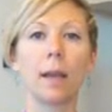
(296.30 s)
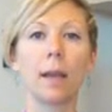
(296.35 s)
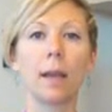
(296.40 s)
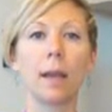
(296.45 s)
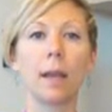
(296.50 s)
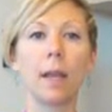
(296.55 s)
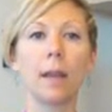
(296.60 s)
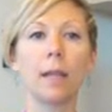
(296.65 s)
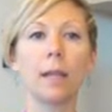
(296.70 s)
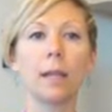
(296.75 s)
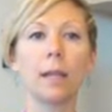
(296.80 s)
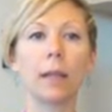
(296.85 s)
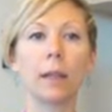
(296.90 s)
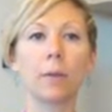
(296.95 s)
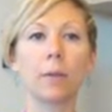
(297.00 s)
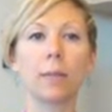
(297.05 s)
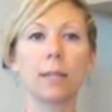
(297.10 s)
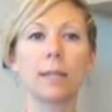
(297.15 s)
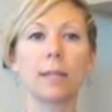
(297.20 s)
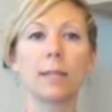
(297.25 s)
Any
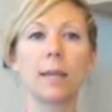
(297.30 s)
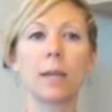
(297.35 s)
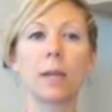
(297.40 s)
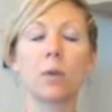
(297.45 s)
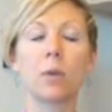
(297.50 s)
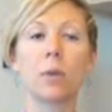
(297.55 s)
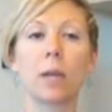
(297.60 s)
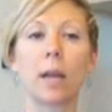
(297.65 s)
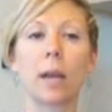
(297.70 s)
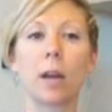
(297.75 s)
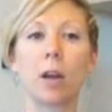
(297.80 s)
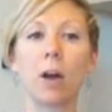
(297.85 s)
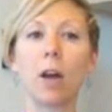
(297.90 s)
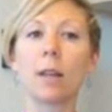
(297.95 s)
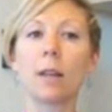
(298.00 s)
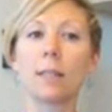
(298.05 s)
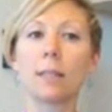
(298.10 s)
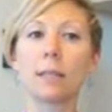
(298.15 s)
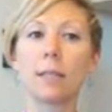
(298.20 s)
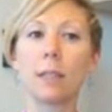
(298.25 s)
liquids that you
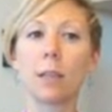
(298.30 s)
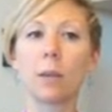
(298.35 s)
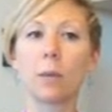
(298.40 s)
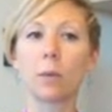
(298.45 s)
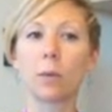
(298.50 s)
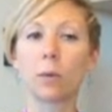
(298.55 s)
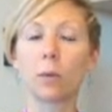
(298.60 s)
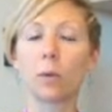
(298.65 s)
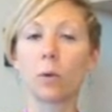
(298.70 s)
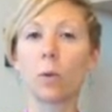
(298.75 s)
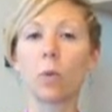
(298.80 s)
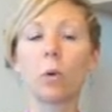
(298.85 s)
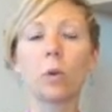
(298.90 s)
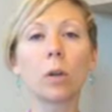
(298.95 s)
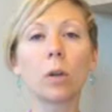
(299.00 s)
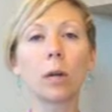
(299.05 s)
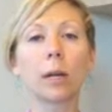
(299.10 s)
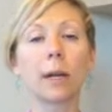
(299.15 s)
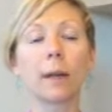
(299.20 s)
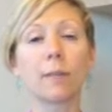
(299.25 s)
cannot see through
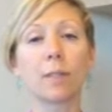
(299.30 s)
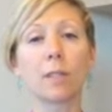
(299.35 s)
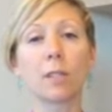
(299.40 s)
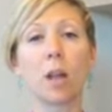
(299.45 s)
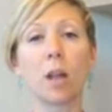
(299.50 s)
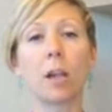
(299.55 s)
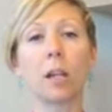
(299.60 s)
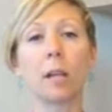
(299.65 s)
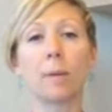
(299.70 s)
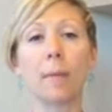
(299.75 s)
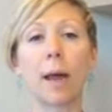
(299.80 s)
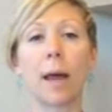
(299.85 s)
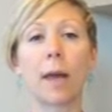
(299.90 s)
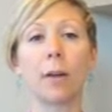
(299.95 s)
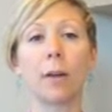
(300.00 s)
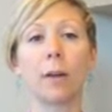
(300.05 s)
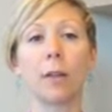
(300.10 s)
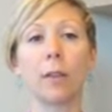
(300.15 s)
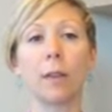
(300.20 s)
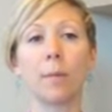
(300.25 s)
or have solid
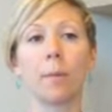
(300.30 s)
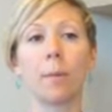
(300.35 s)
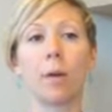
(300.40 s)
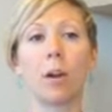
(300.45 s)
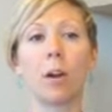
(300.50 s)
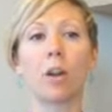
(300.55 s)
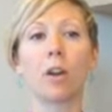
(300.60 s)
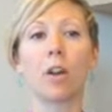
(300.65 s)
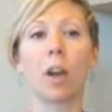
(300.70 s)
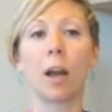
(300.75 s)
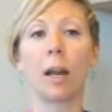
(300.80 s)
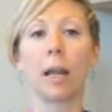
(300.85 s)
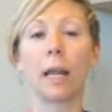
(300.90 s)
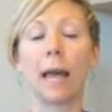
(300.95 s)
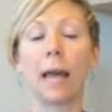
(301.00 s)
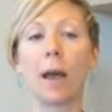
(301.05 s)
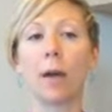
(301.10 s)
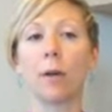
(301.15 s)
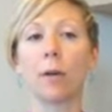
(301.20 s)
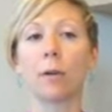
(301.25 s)
matter in them are not
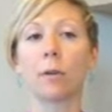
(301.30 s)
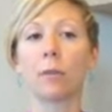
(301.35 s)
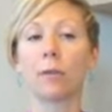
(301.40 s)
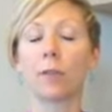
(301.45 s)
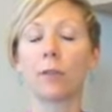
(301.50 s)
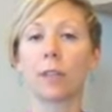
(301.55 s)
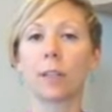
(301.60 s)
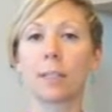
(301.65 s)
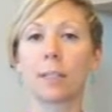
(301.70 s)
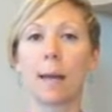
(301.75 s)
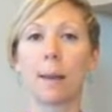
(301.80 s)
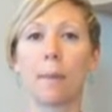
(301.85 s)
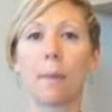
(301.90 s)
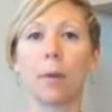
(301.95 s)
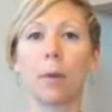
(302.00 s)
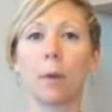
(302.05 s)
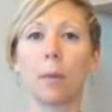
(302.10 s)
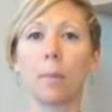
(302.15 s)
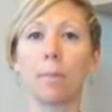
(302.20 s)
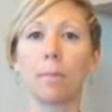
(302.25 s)
allowed, for
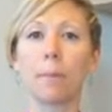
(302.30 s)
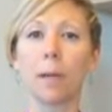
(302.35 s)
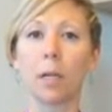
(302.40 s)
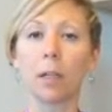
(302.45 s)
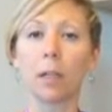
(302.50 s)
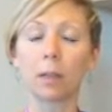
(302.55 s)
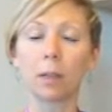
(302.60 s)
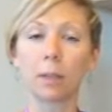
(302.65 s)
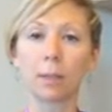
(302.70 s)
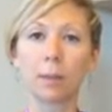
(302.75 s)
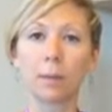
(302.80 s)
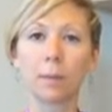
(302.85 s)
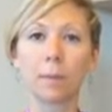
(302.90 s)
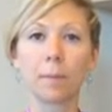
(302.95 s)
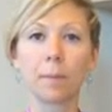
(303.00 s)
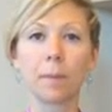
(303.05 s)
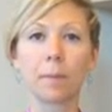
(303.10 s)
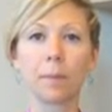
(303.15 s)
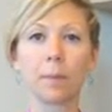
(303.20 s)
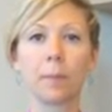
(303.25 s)
example, milk
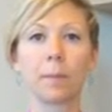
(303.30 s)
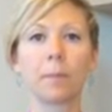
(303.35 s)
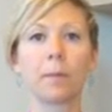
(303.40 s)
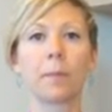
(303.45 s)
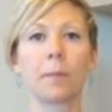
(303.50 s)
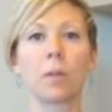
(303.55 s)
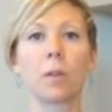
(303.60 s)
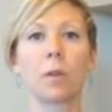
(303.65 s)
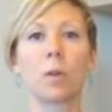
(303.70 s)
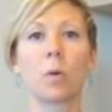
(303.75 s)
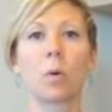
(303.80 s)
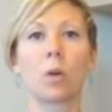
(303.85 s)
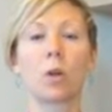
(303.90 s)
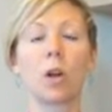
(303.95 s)
or